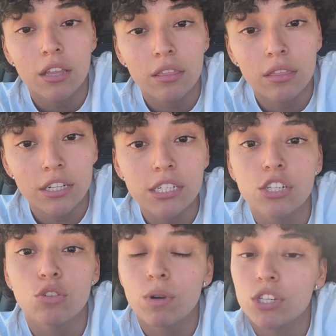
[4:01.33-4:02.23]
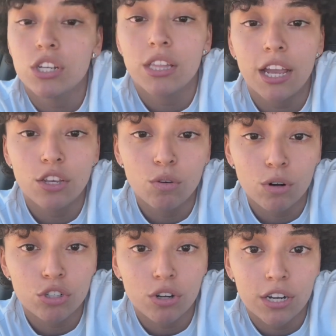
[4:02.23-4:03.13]
the situation that you
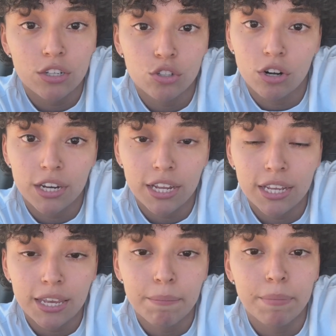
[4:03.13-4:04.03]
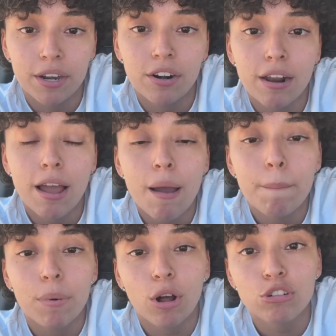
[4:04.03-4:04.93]
are trying to target and get better at,
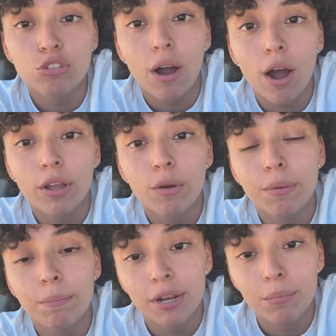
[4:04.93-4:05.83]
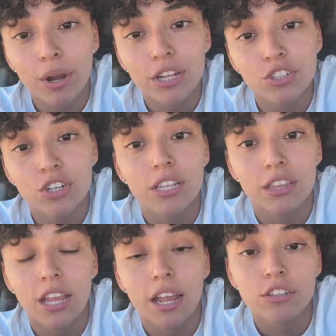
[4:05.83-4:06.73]
but also how can we minimize certain
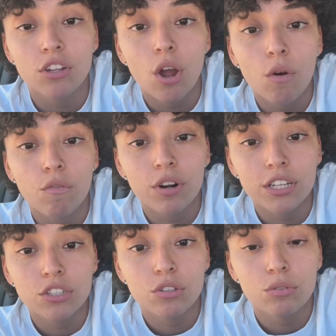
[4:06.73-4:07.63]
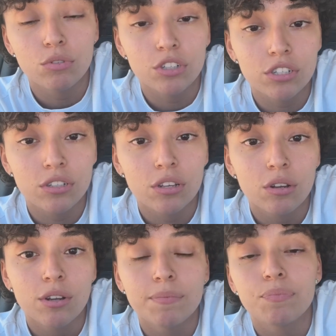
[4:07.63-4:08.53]
things for it to just
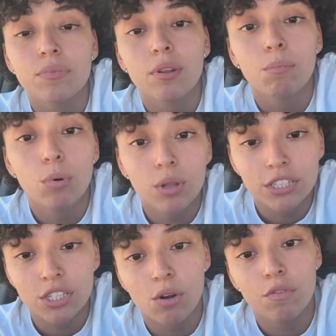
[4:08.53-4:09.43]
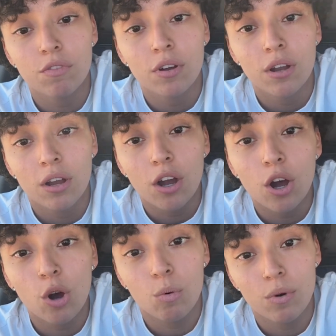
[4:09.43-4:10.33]
pull itself
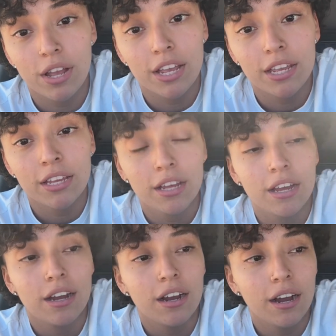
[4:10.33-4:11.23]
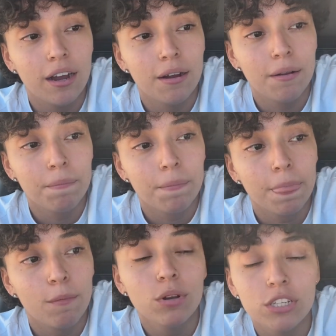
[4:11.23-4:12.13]
away,
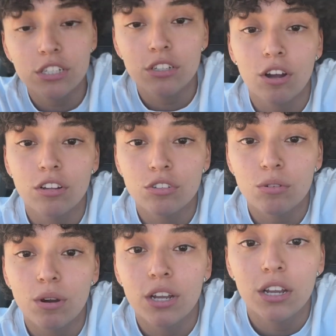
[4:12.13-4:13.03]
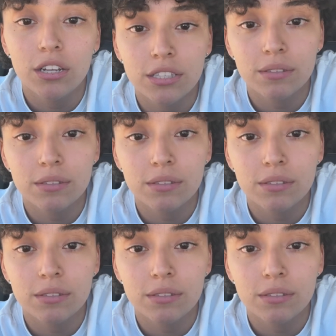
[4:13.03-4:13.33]
which is also a good